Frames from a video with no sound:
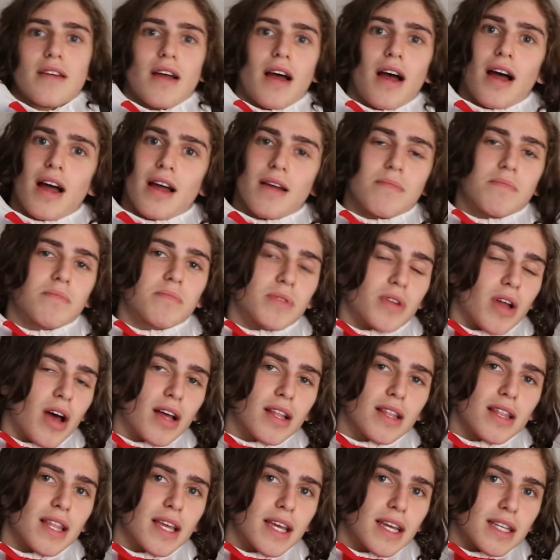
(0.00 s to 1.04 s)
I'm
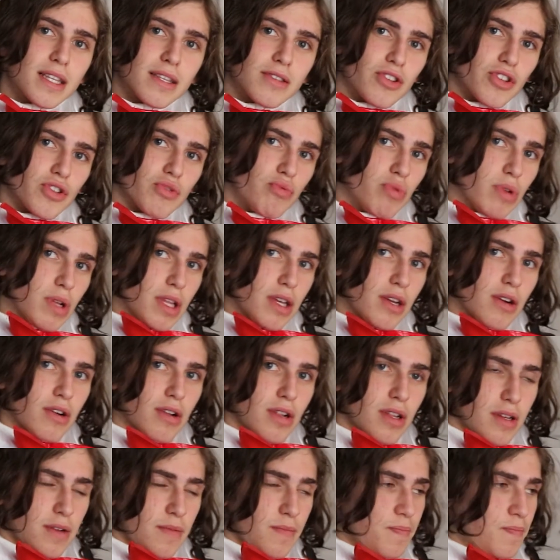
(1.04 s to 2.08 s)
not late, just really
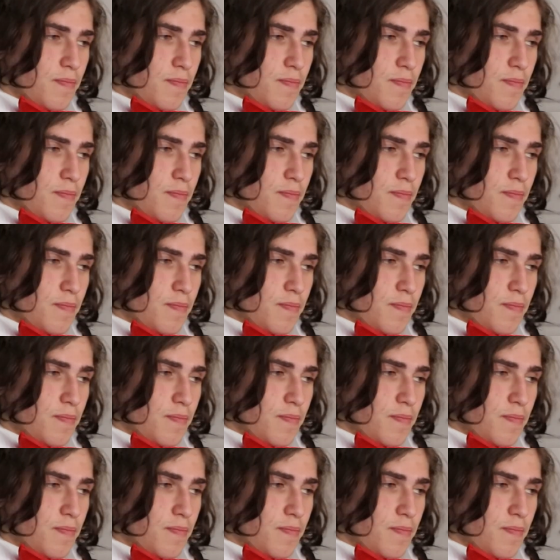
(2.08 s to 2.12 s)
early.